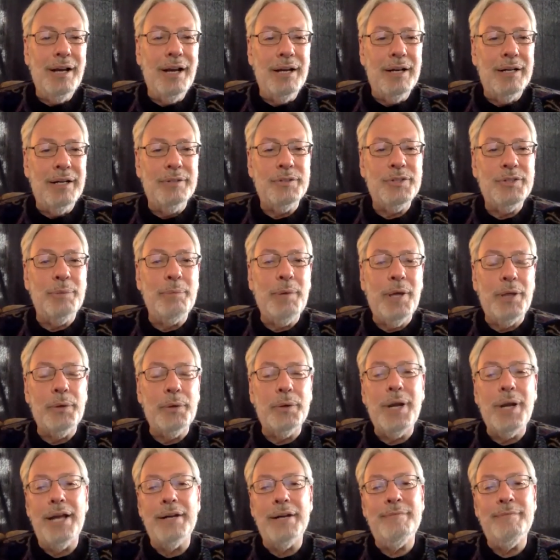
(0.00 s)
some other
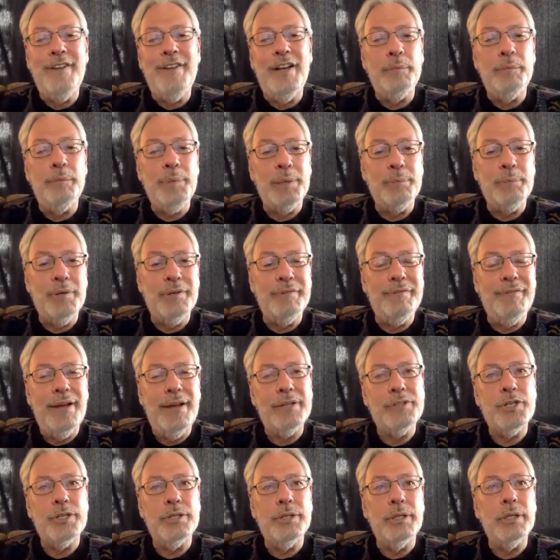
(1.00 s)
kind of helping
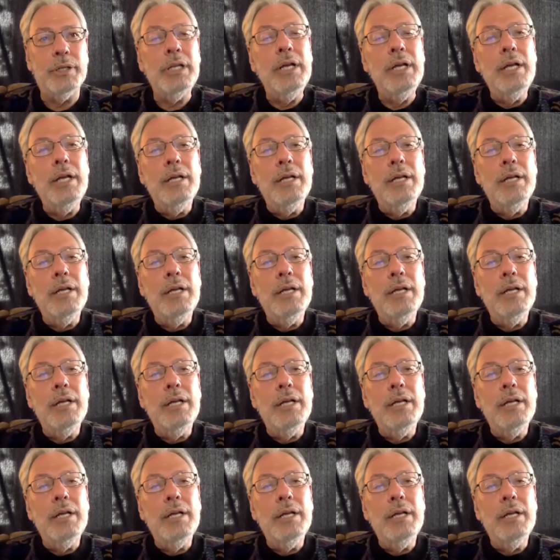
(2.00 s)
professional.